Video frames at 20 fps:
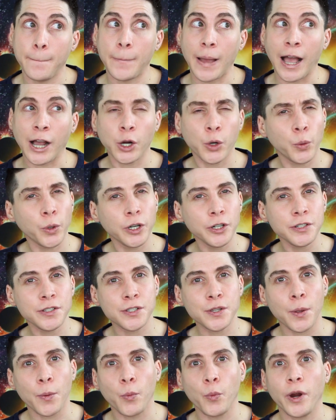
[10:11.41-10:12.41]

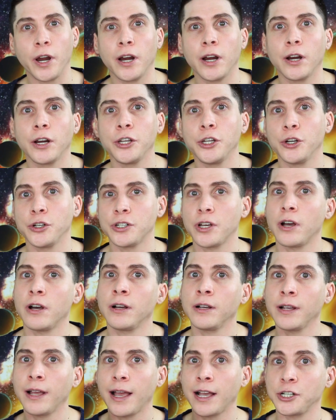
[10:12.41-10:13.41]
backwards, where your
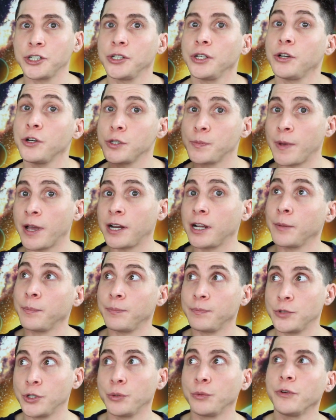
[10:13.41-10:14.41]
tongue actually goes back
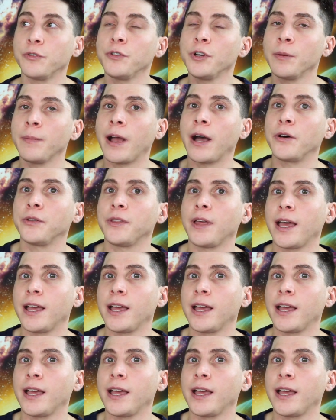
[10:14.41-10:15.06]
up to the roof of your mouth